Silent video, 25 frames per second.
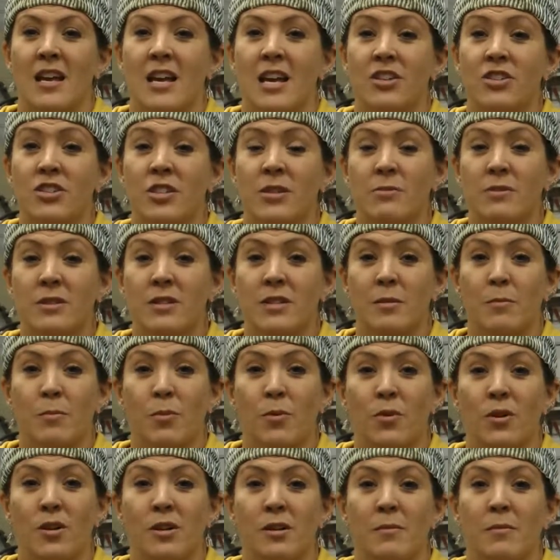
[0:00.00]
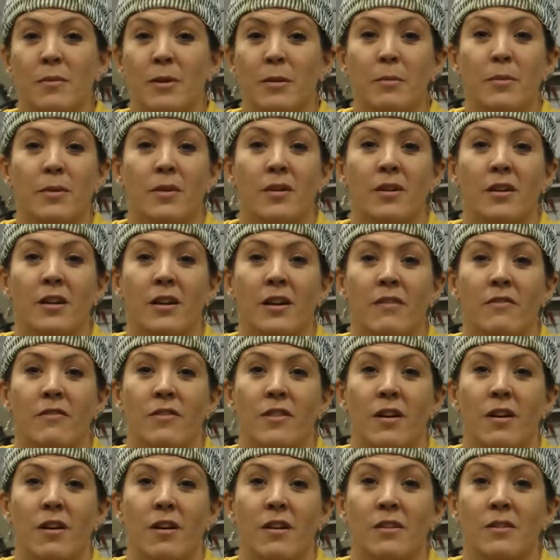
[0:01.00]
and she was an important member of
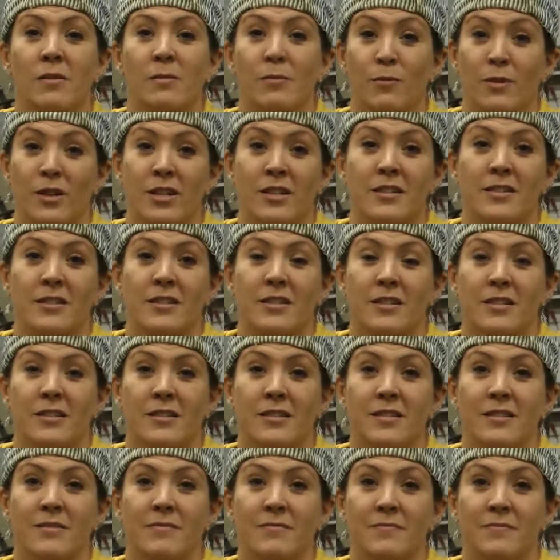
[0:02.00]
the Harlem Renaissance.